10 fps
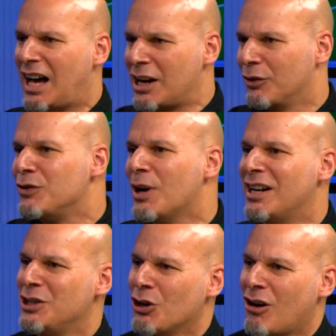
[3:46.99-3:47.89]
I don't know if you had
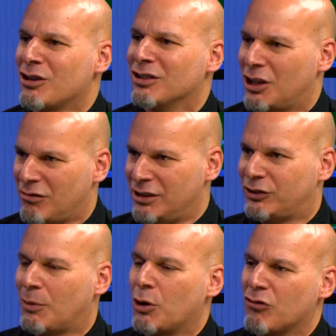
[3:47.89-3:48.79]
it in your article I read
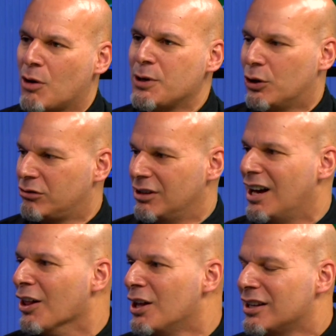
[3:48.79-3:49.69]
somewhere, Romeo
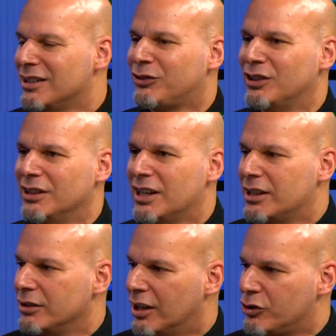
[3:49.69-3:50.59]
Crennel, this is
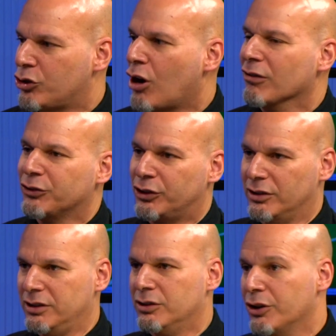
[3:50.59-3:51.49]
Charles, they're
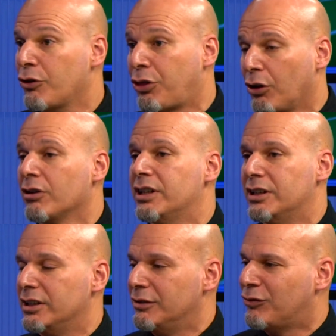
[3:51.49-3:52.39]
third
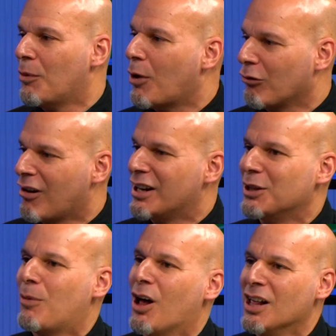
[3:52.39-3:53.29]
in football running
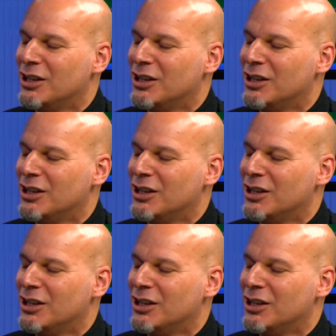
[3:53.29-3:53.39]
the ball.